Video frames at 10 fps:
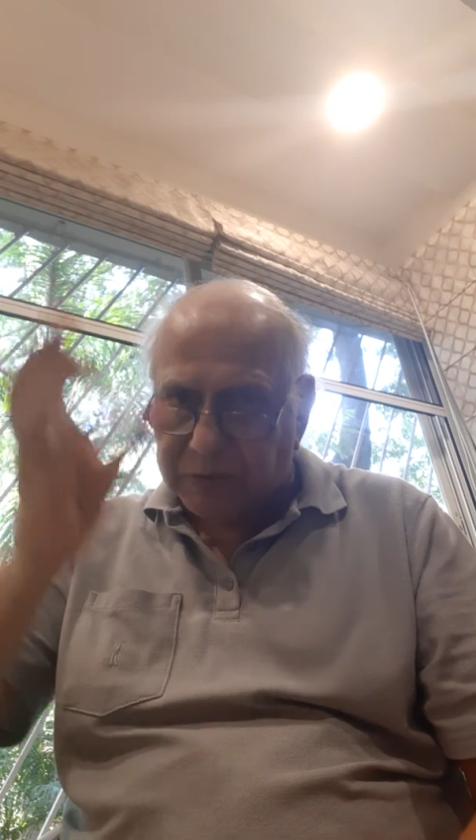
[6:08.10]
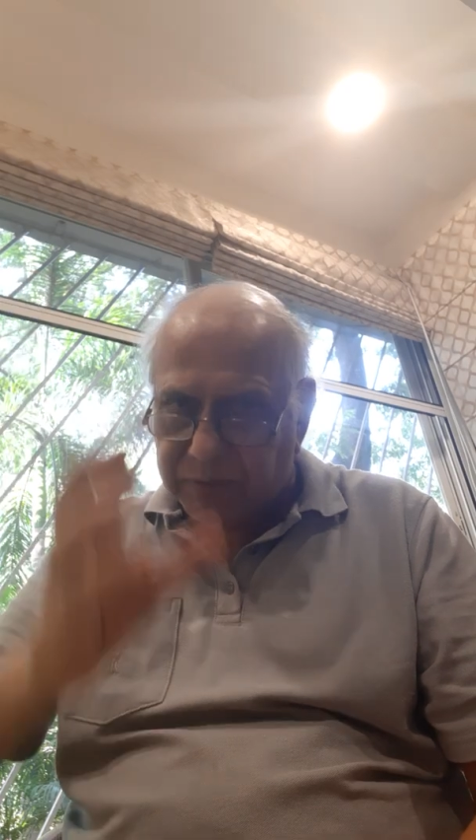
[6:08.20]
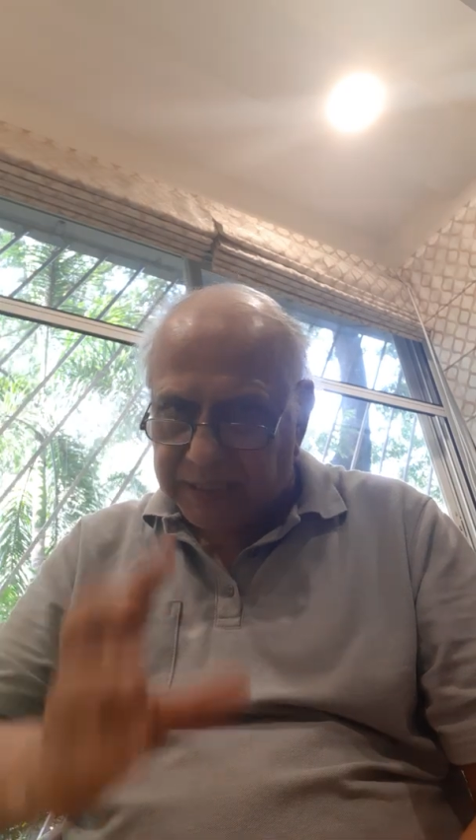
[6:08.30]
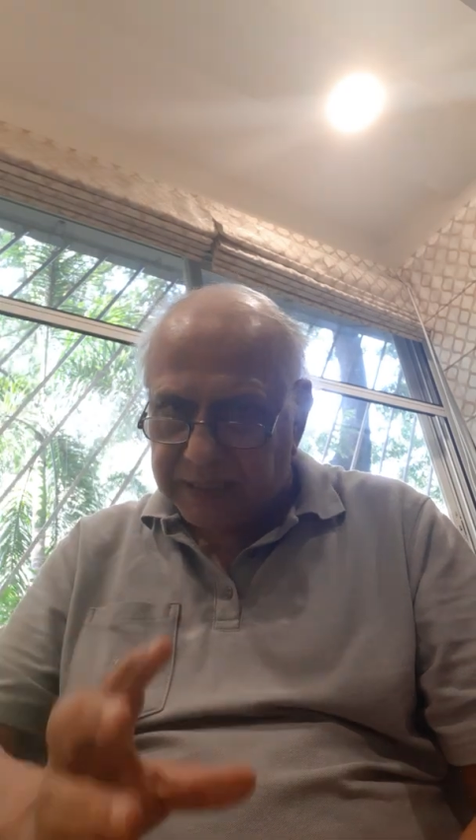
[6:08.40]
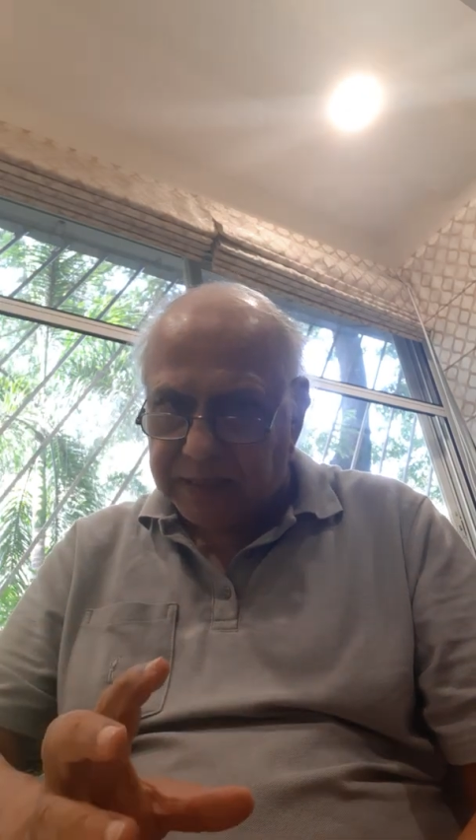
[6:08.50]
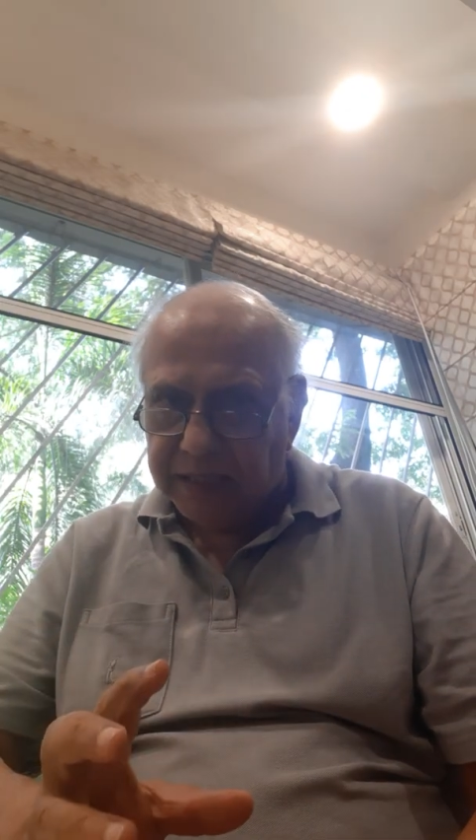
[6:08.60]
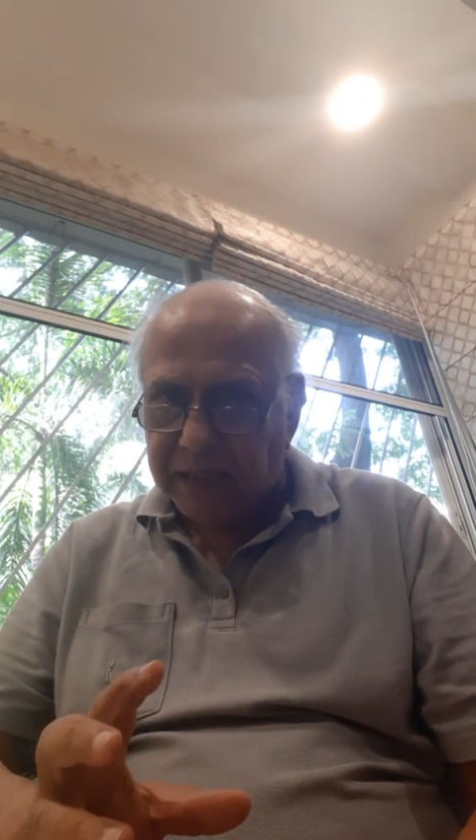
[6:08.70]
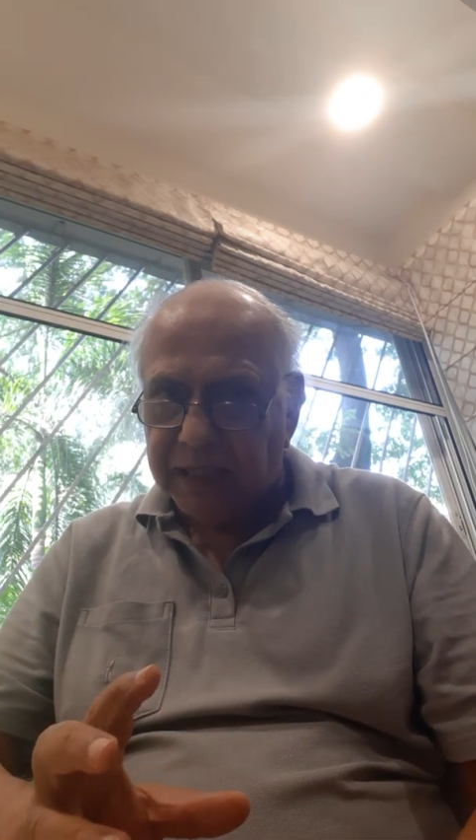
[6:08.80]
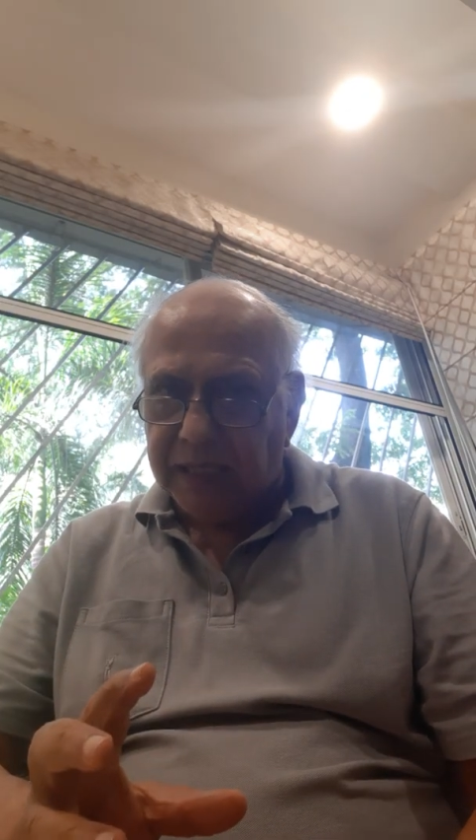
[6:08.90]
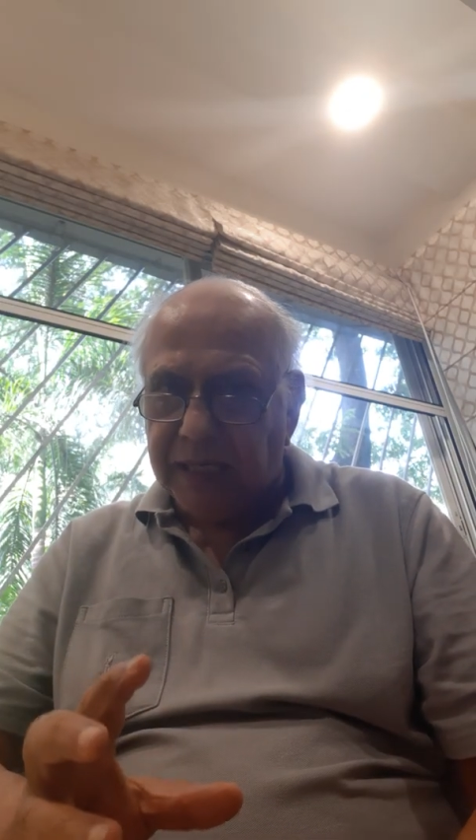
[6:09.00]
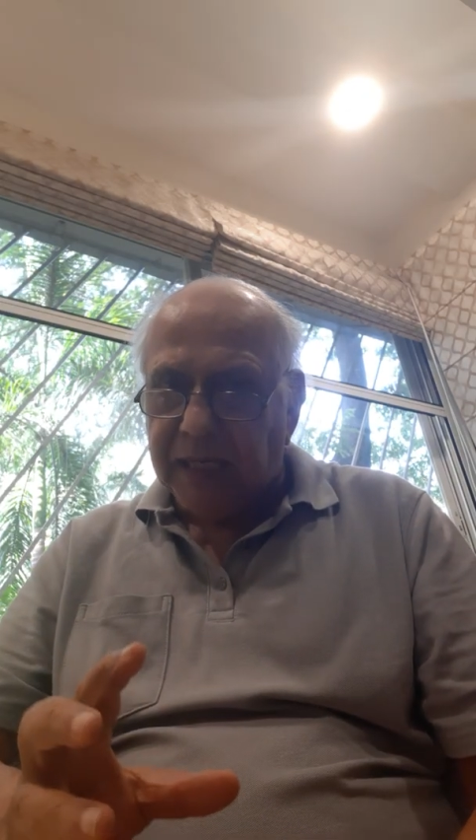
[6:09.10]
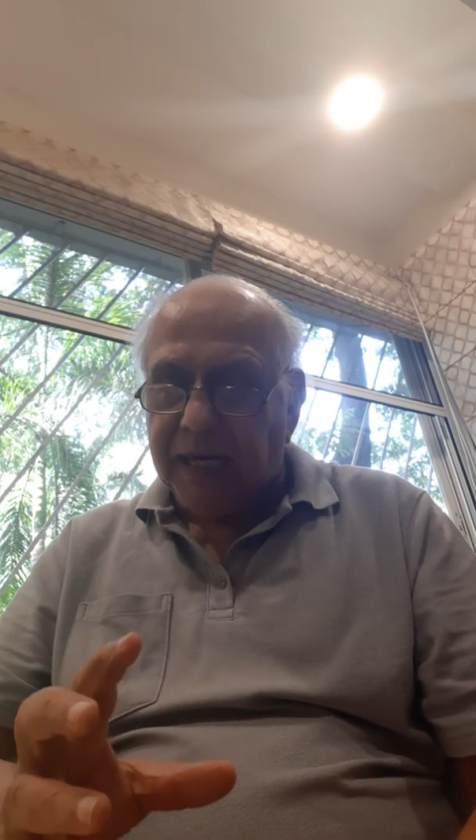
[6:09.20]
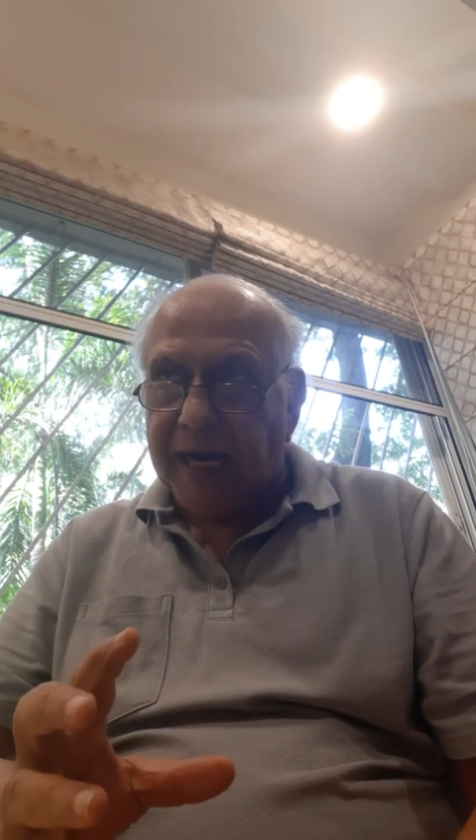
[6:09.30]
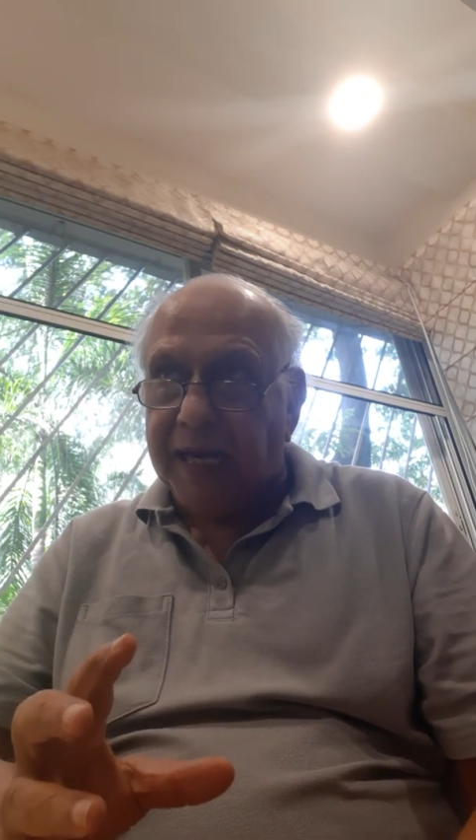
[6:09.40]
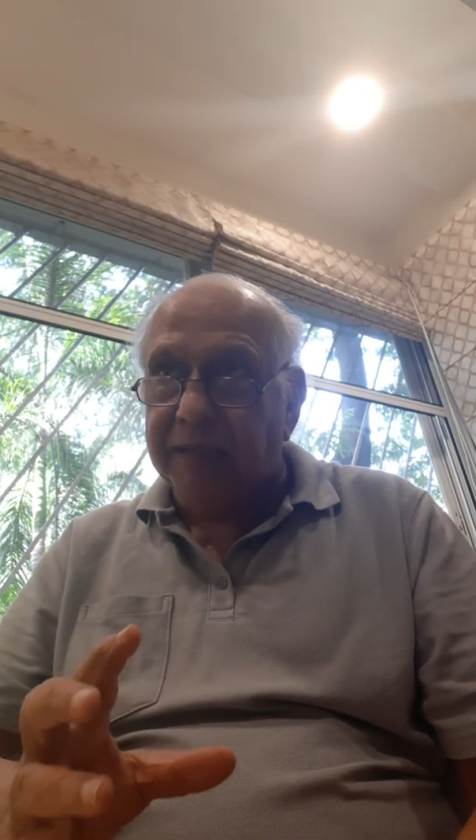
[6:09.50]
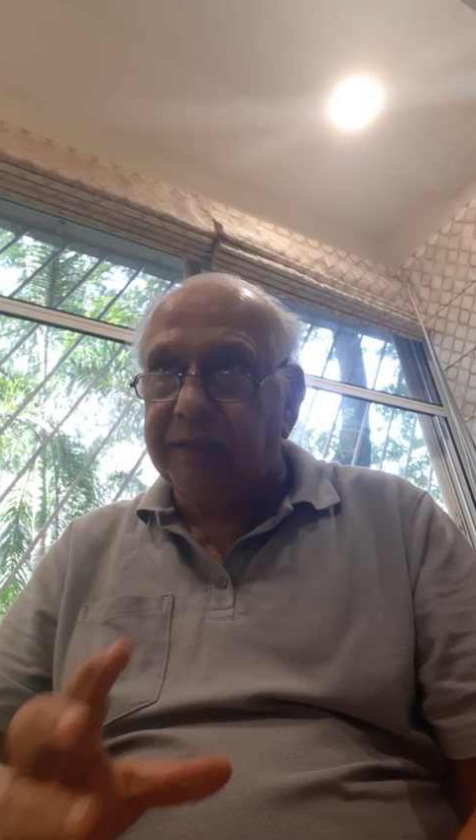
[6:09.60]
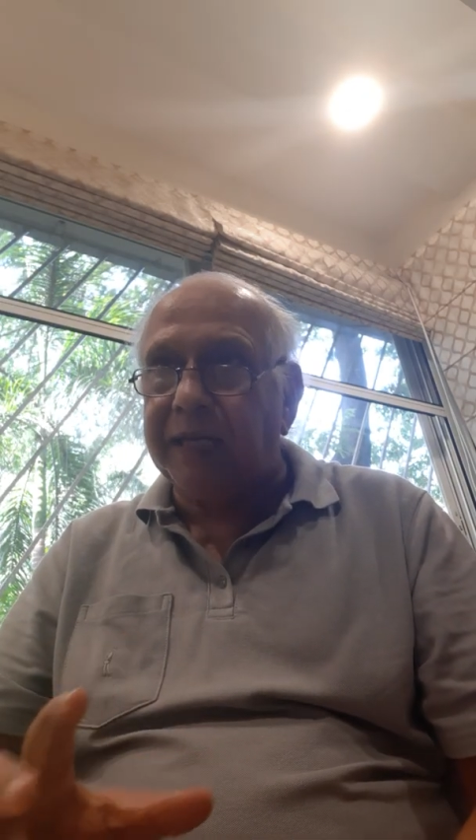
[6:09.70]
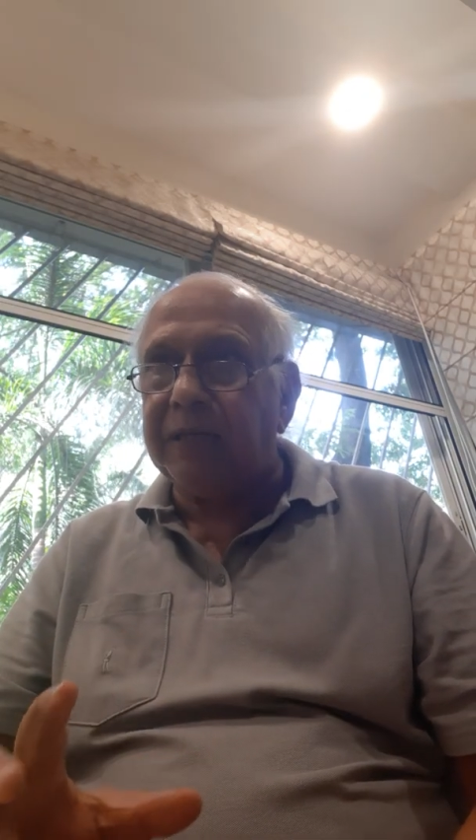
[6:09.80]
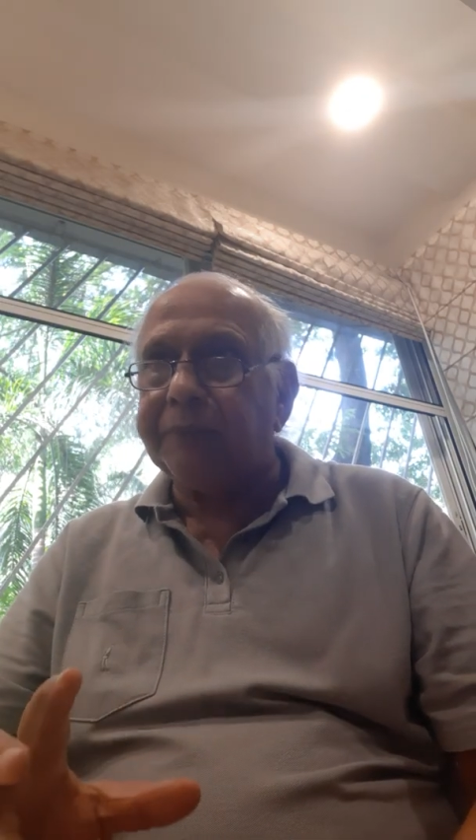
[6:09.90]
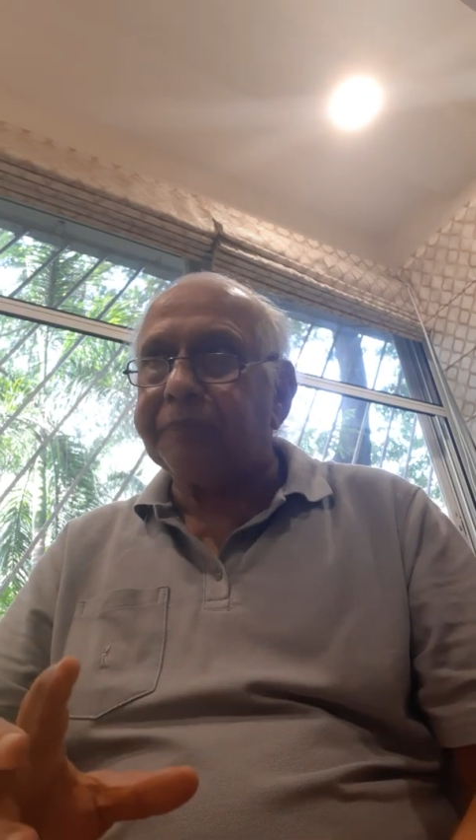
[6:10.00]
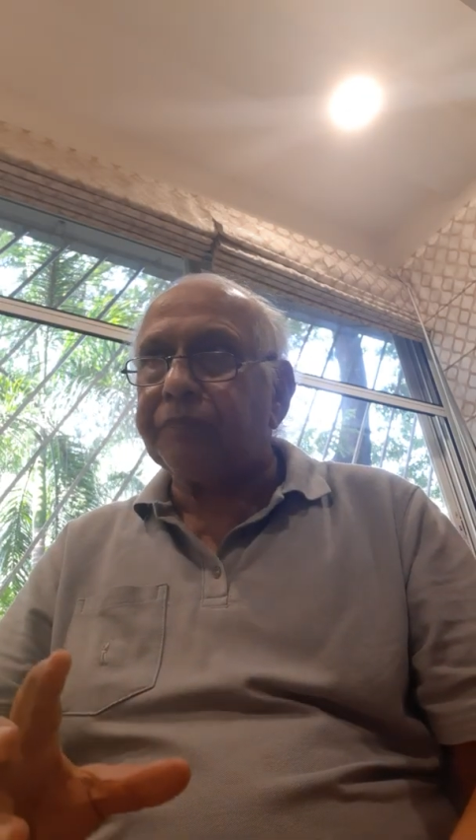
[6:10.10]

to next, and then